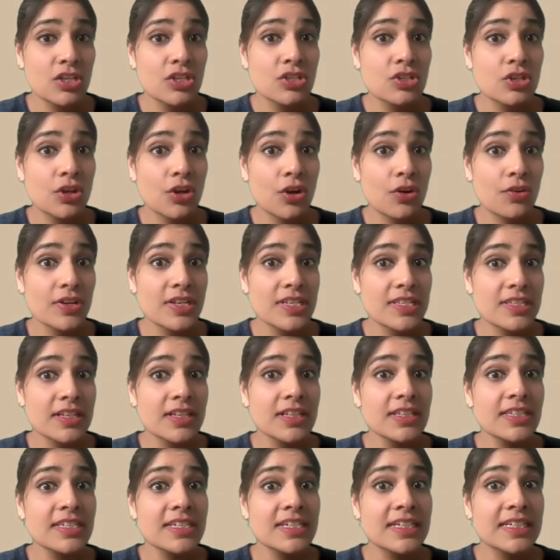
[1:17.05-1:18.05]
So your
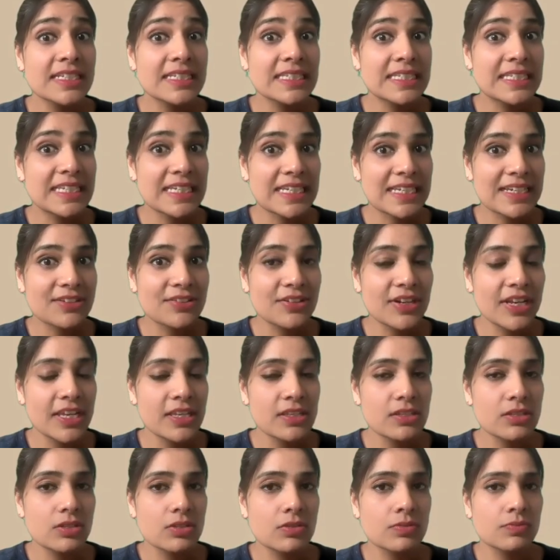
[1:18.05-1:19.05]
result
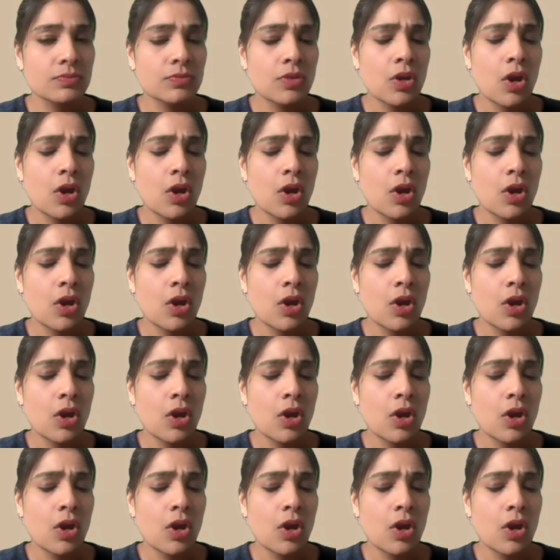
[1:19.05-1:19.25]
decreased.